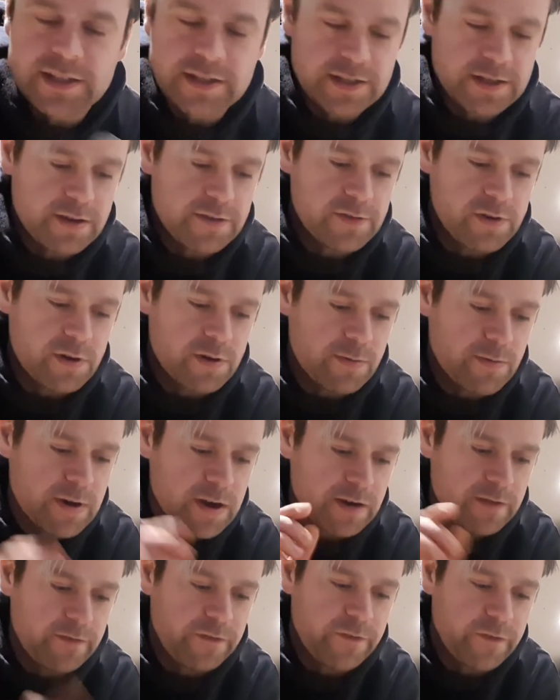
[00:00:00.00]
So I've got
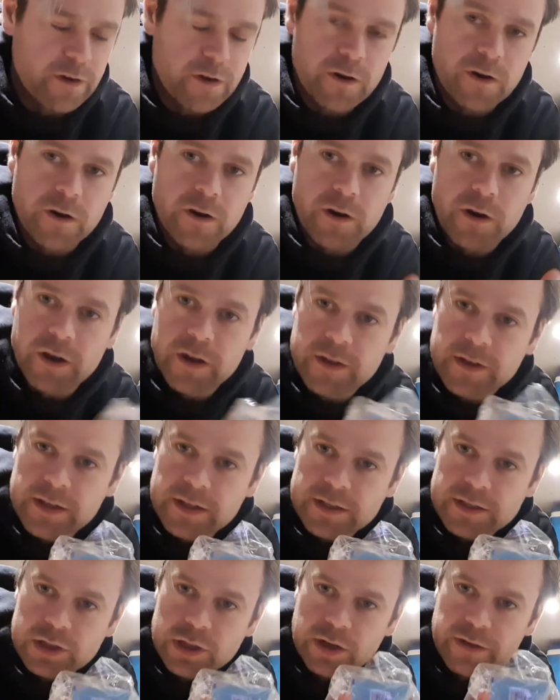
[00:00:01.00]
one for
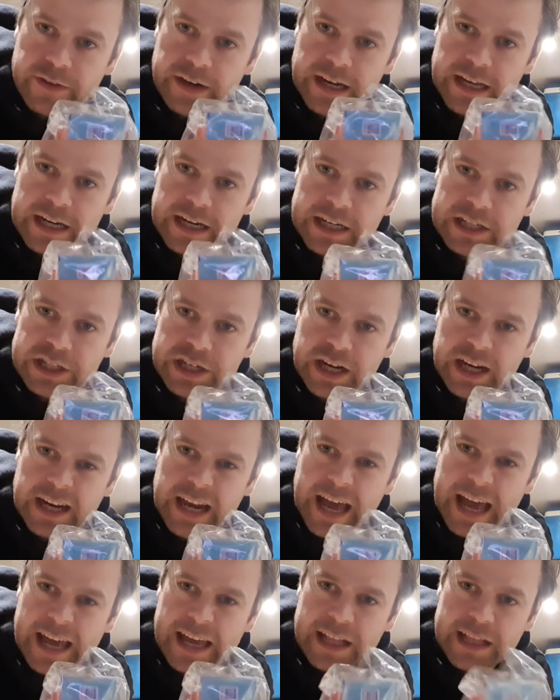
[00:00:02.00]
sort of an English and
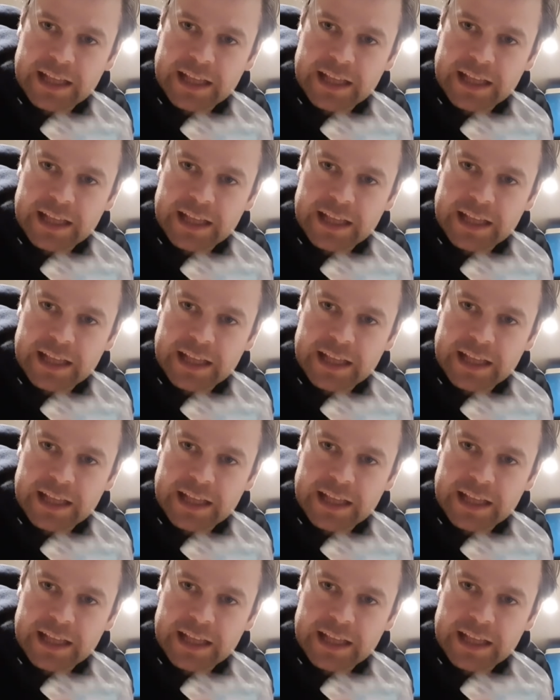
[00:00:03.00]
ale